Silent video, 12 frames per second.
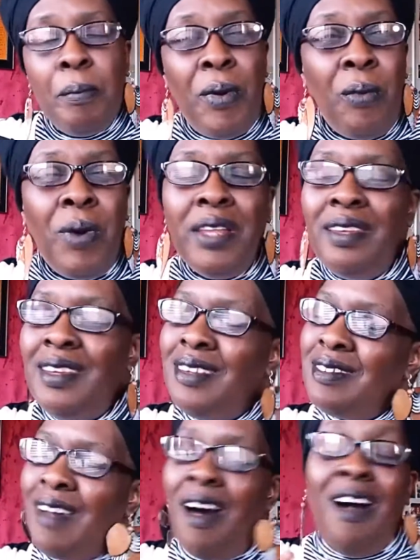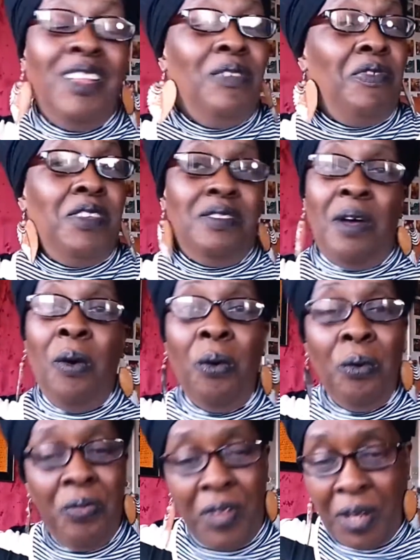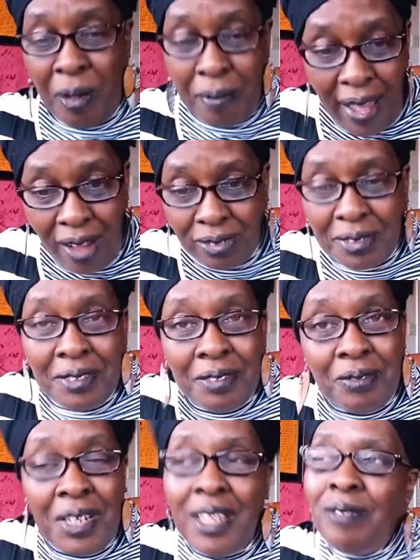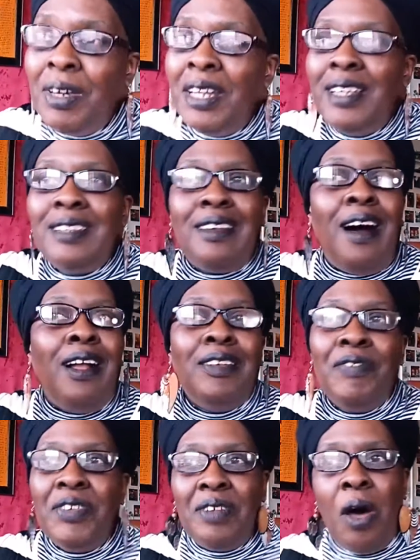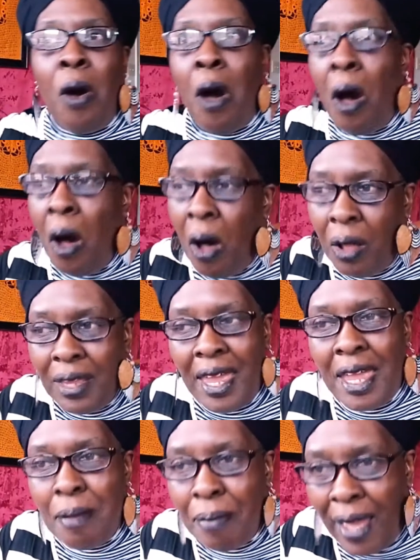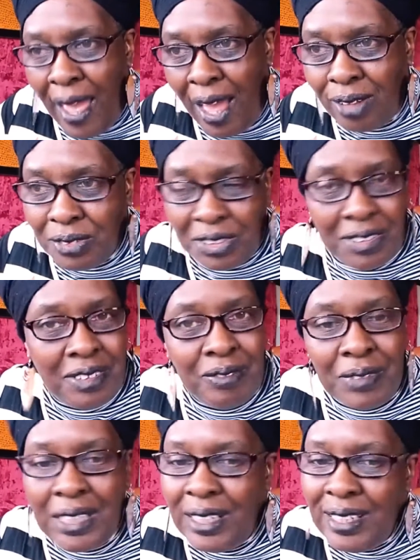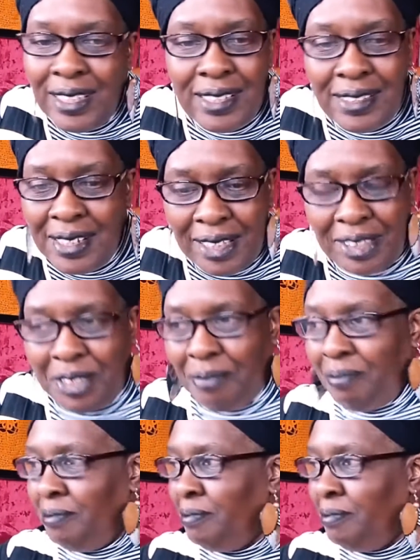But what is all of this whole thing about? What is all of this all about? What is it?